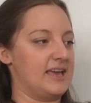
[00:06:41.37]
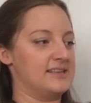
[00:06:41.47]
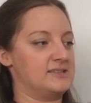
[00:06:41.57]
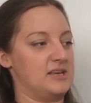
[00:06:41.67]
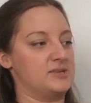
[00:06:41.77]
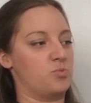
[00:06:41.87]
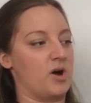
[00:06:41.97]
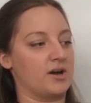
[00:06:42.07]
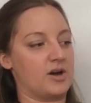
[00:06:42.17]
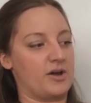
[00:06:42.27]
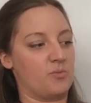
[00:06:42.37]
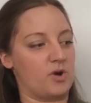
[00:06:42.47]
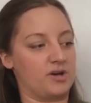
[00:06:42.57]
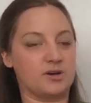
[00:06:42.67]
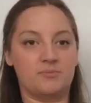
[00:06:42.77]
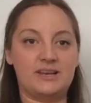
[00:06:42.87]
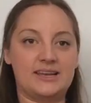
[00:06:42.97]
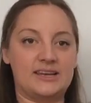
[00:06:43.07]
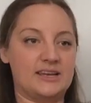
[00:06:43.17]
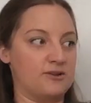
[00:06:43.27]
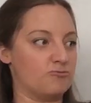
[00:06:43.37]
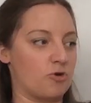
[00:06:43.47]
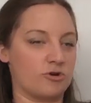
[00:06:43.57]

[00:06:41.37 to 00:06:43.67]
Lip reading: Is one going one completely